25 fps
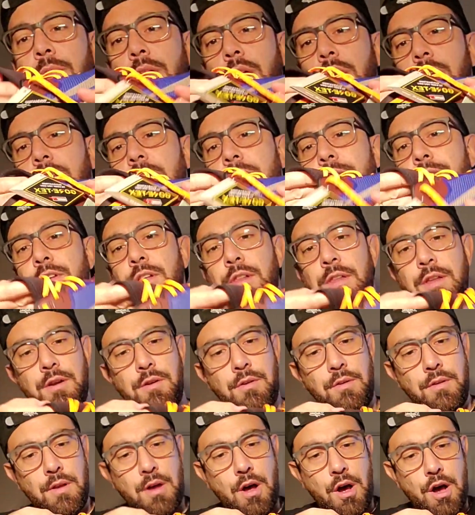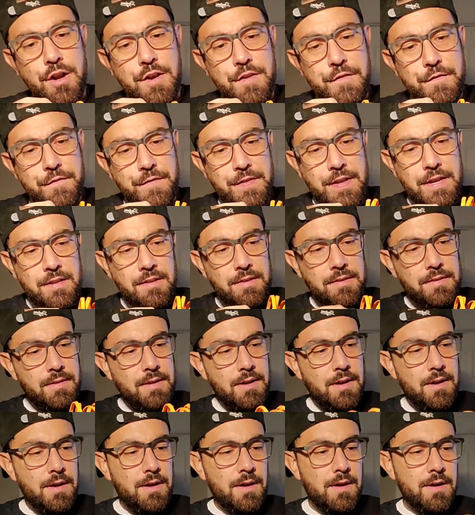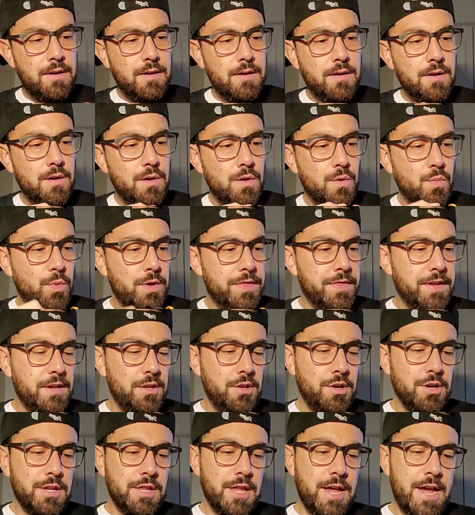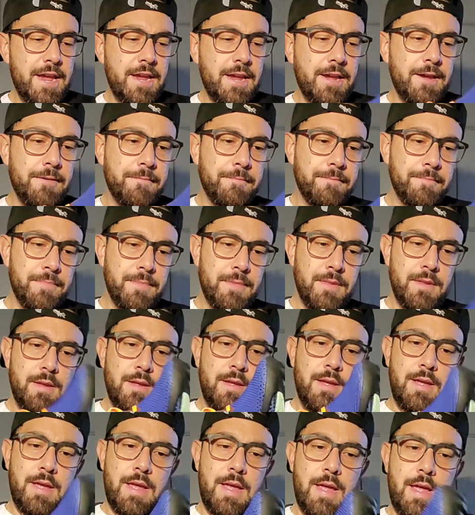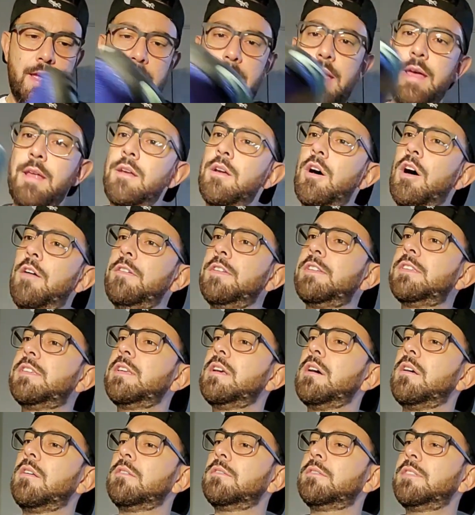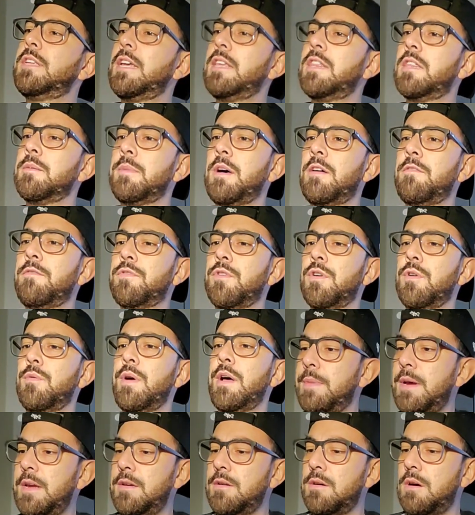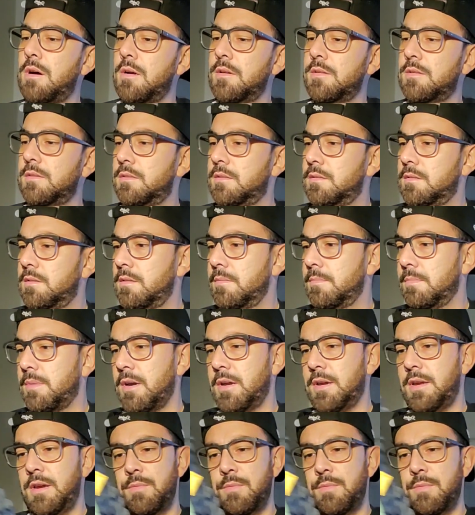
I'll give you a little on feet what they look like. And obviously, I'll take them out for a run. My dog's barking